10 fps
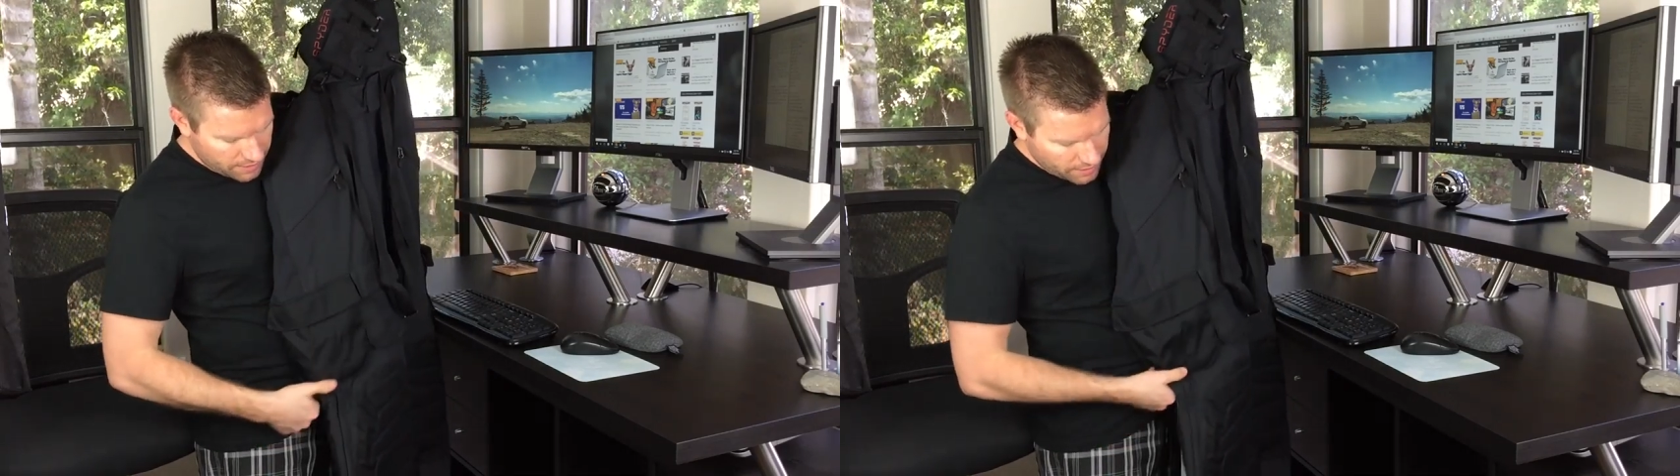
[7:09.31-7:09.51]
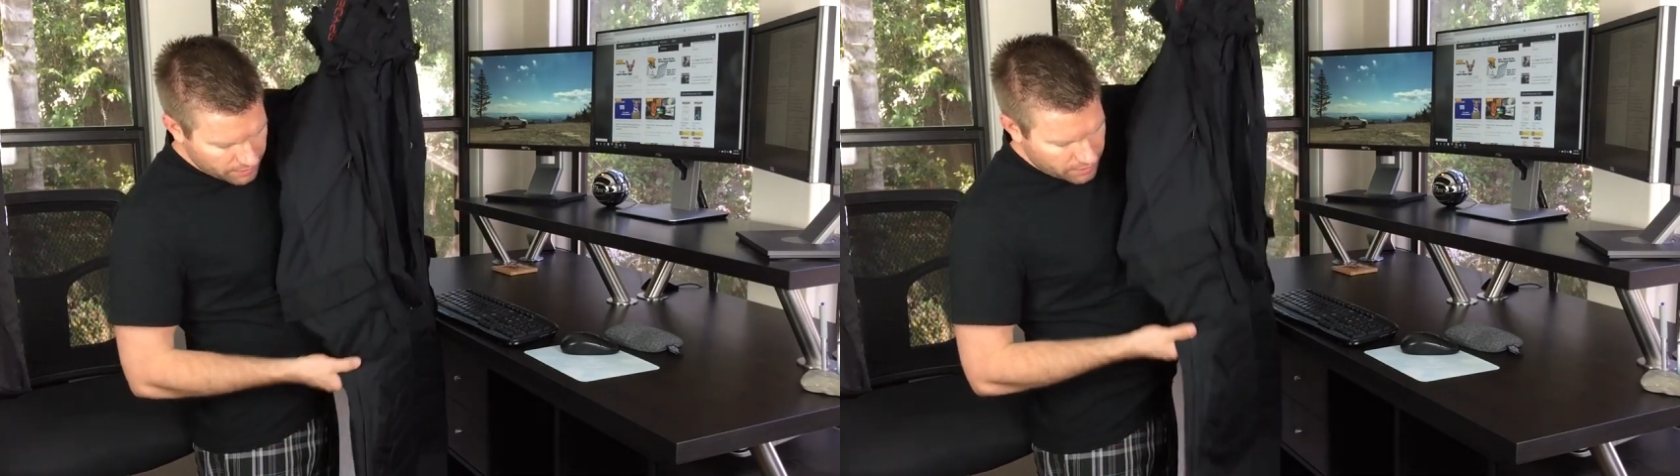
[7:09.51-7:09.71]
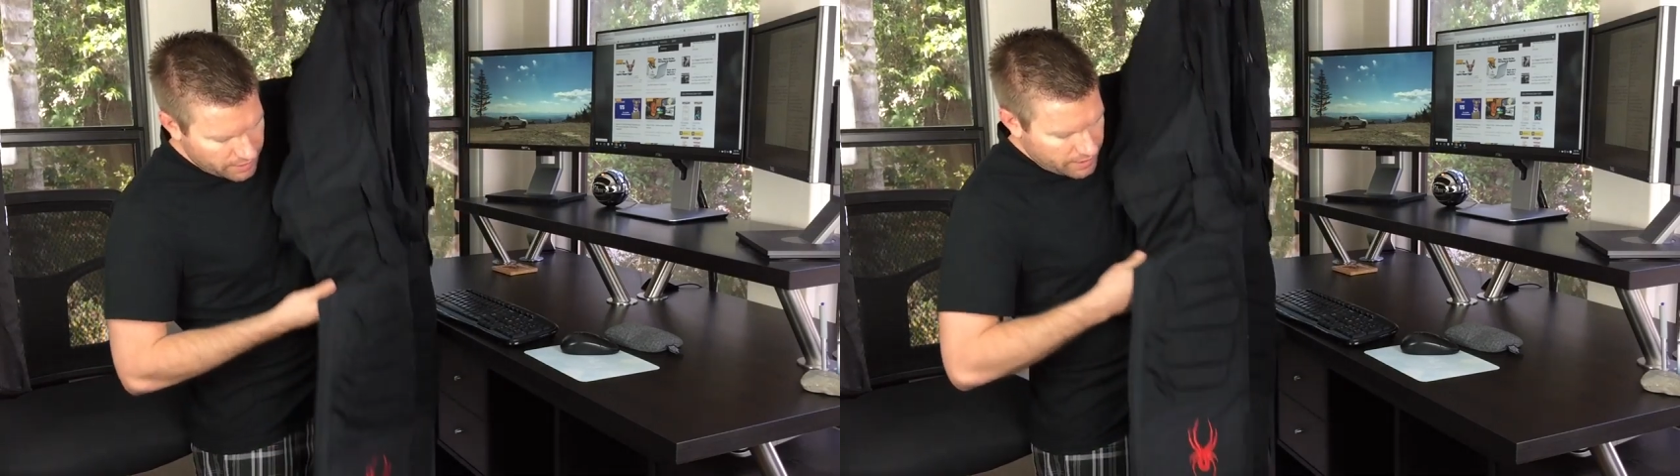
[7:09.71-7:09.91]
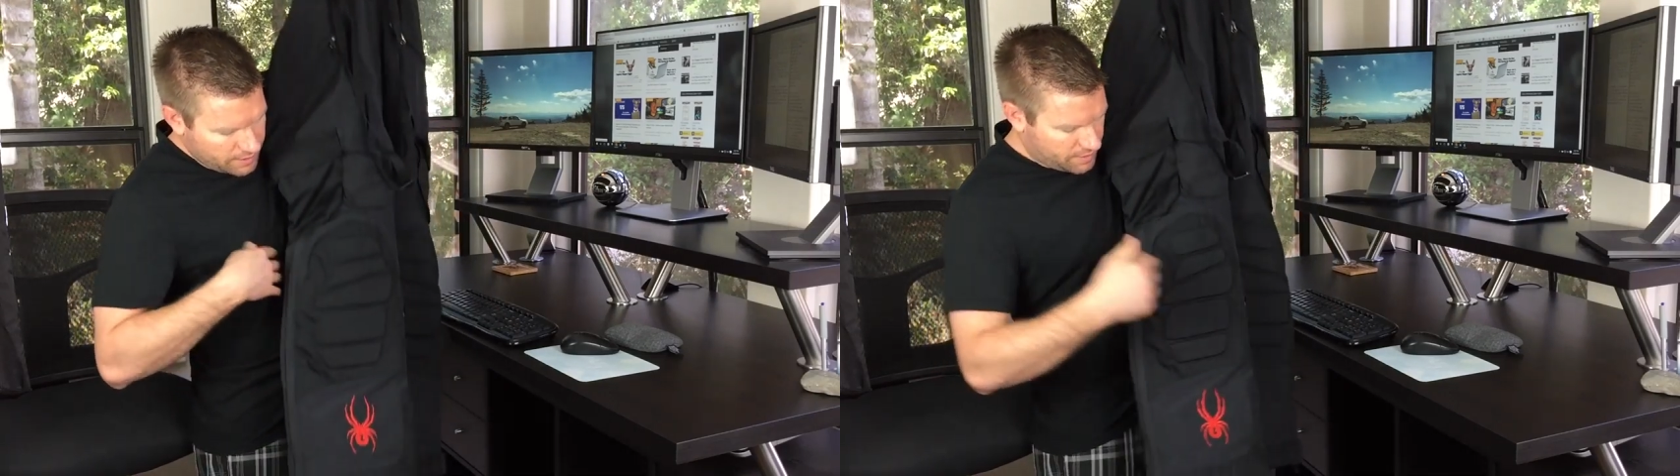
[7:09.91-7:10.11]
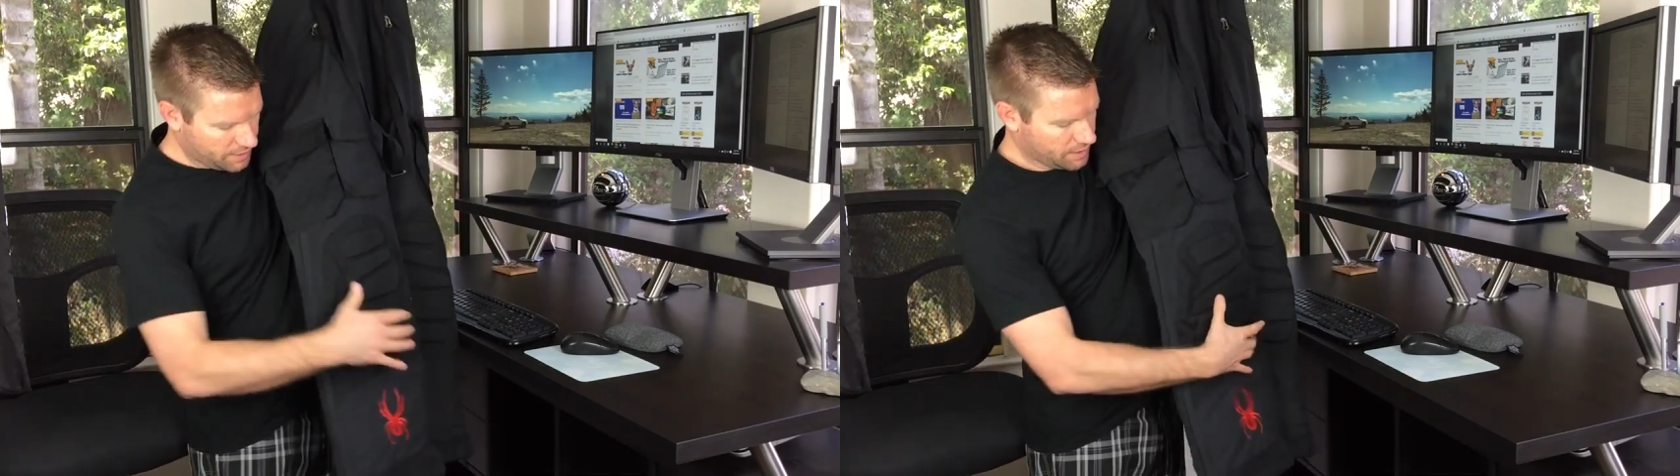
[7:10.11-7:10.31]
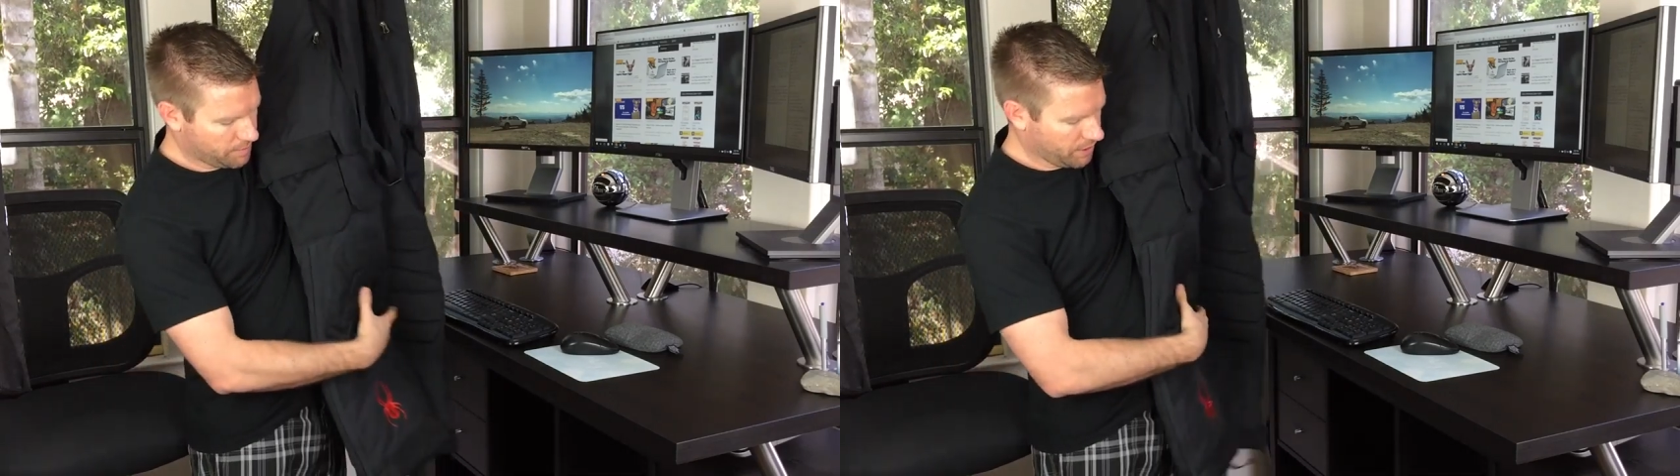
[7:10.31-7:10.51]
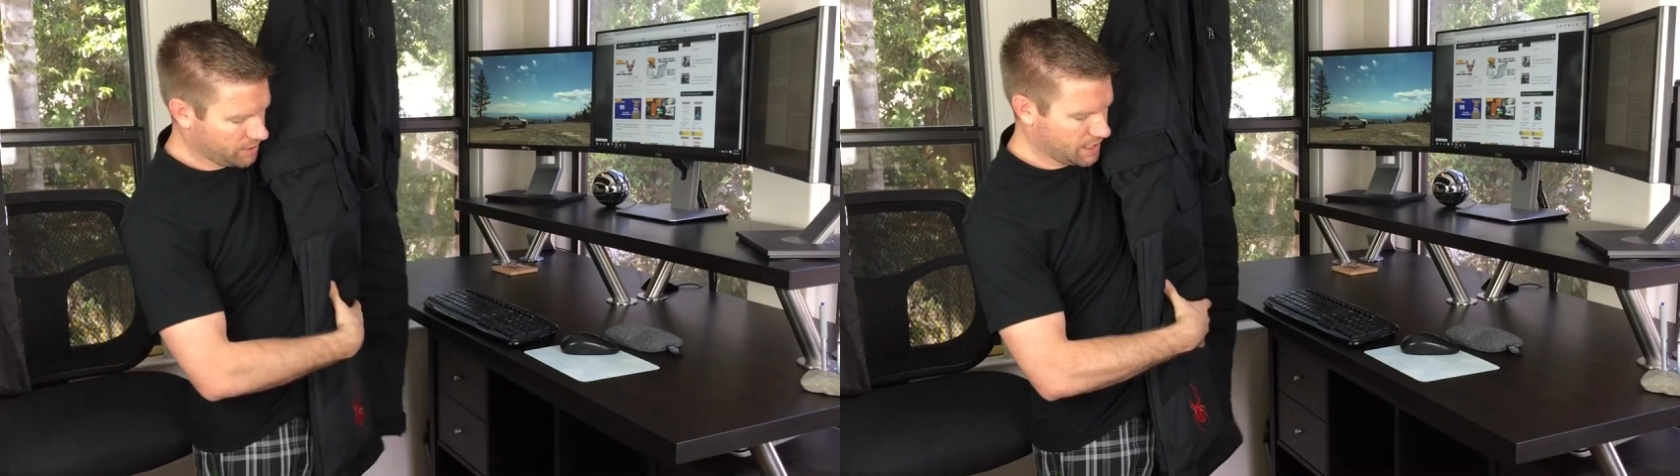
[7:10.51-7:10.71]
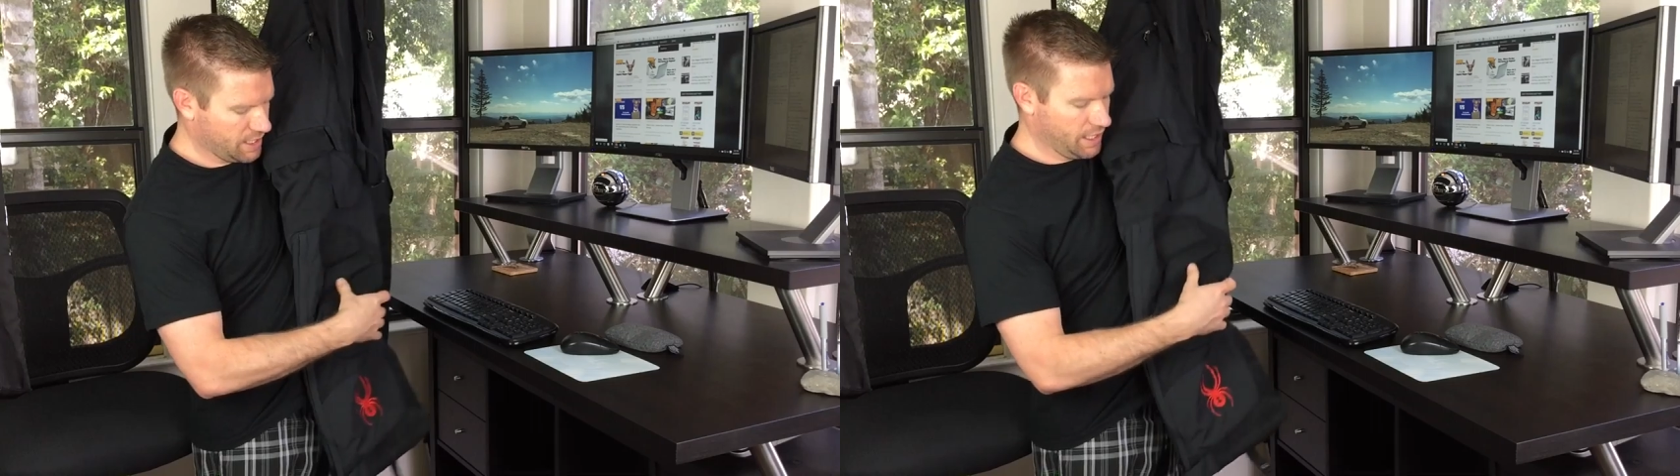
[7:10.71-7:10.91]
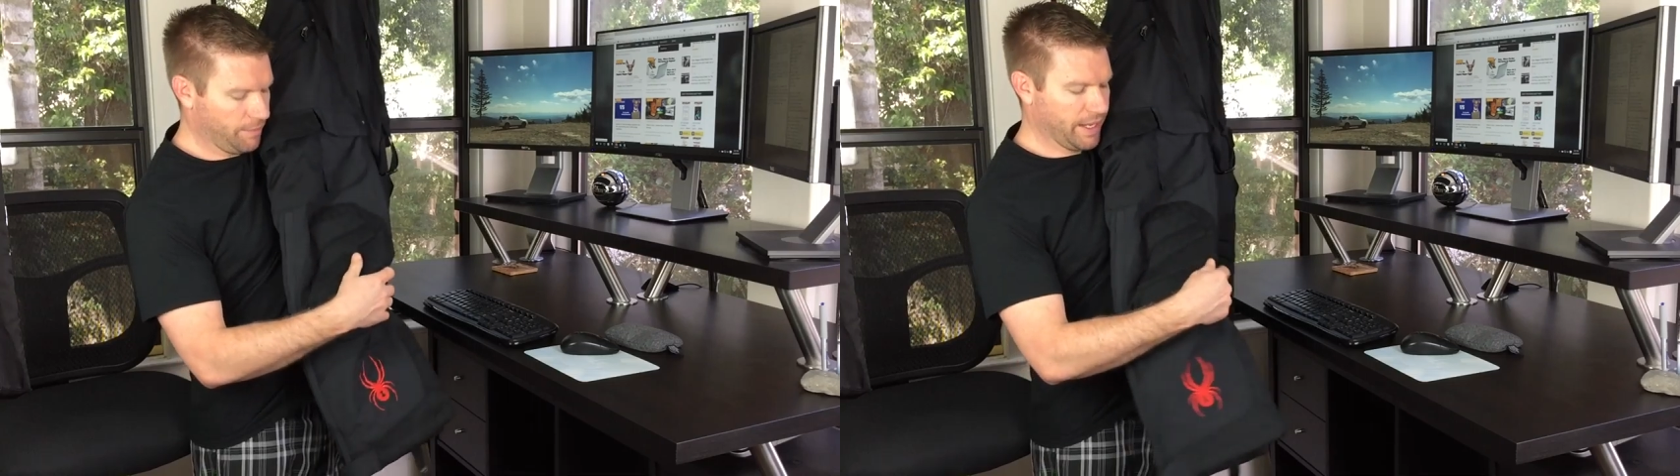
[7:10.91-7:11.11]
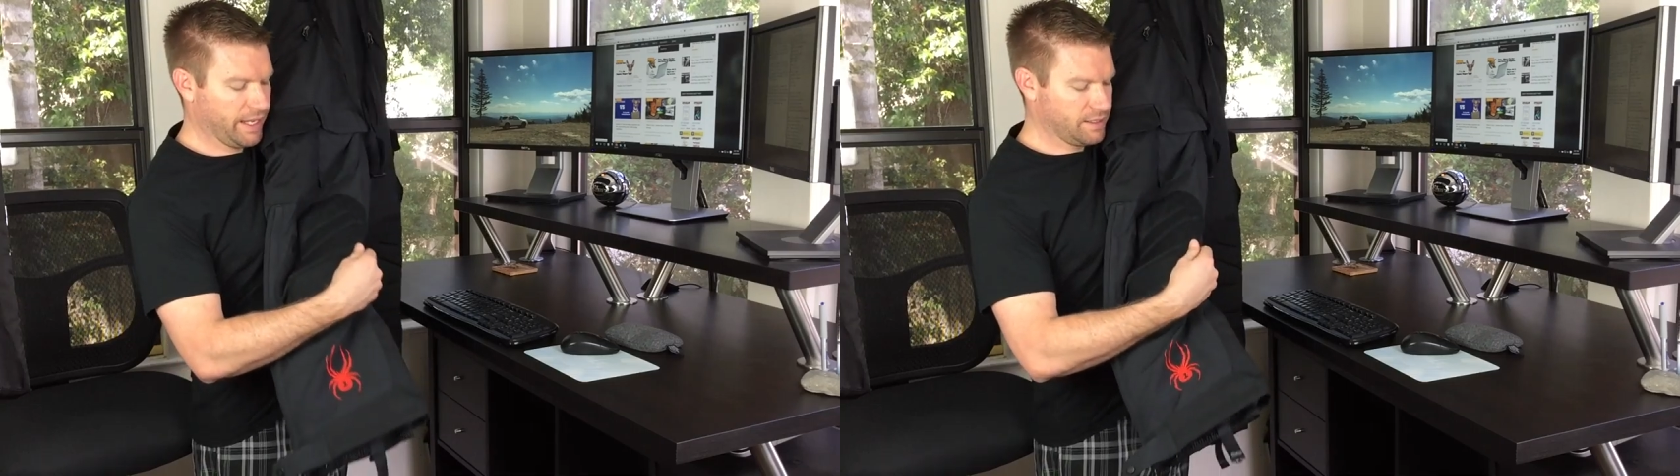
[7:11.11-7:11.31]
The other is the built-in
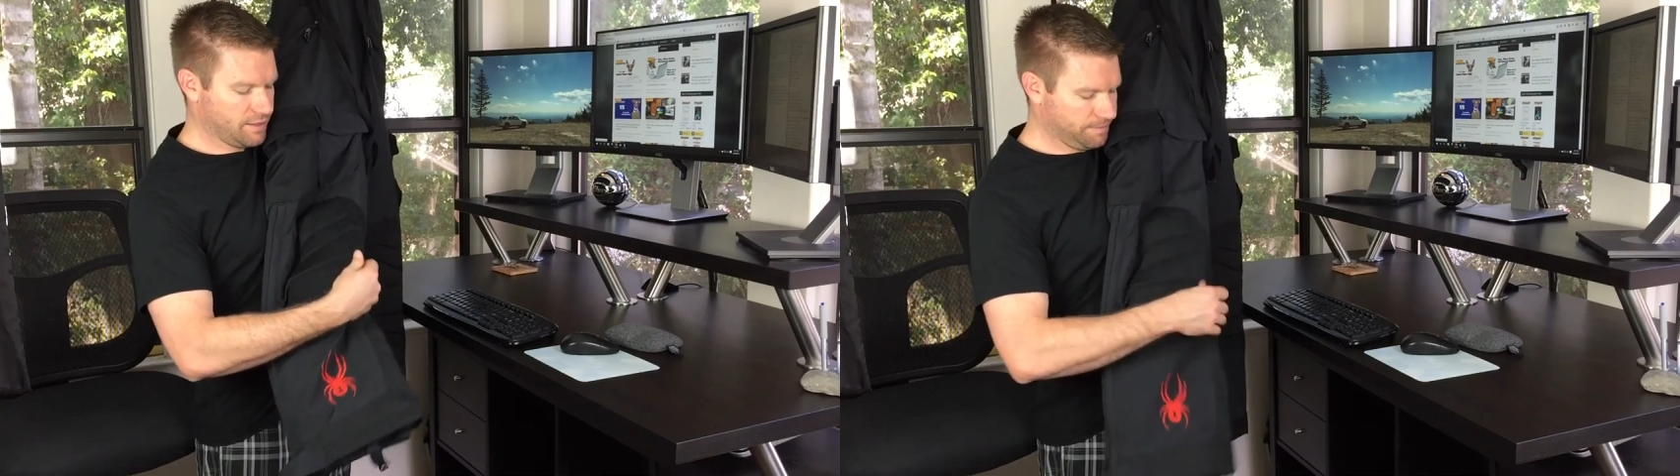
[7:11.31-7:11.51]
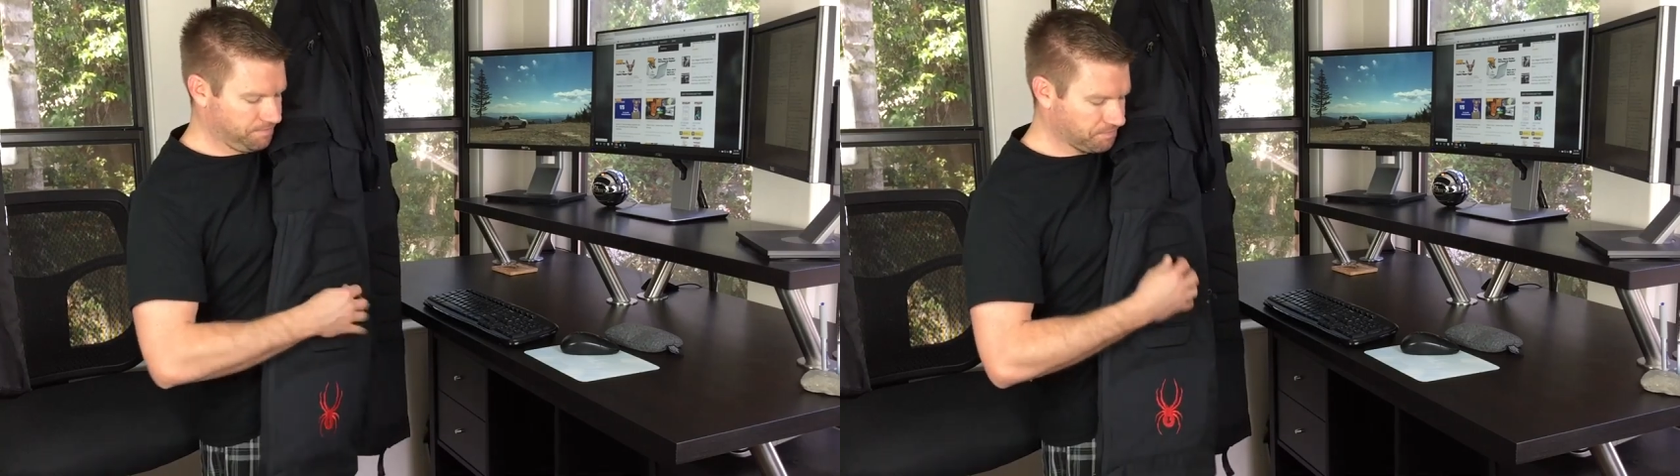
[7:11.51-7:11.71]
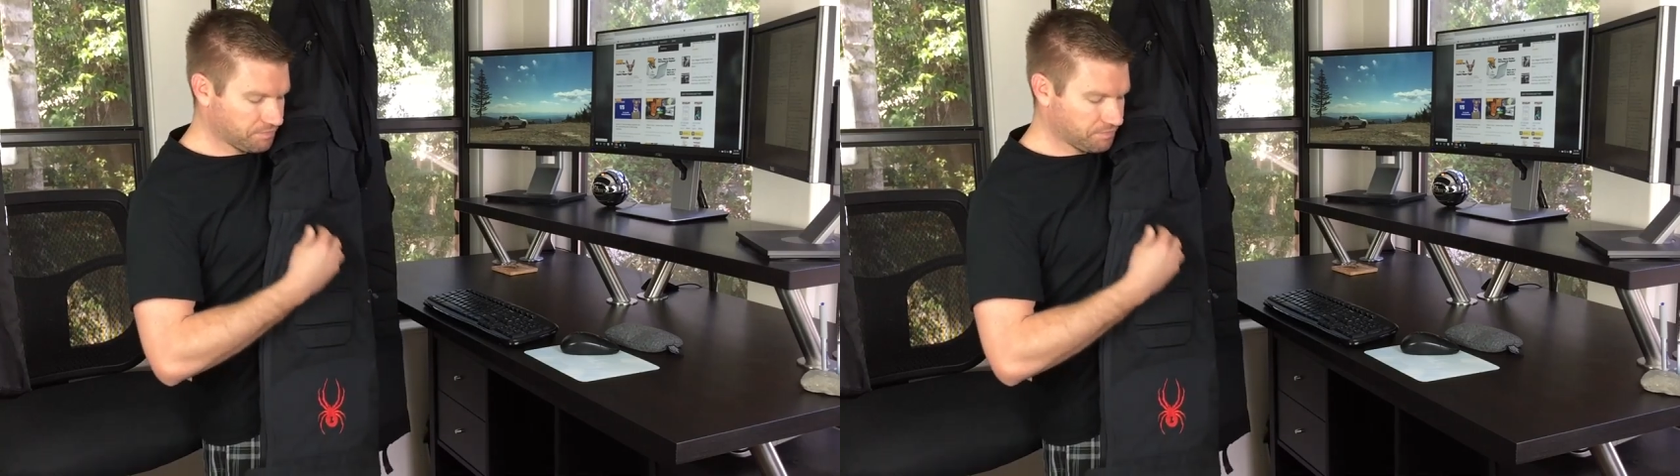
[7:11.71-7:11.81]
knee pads.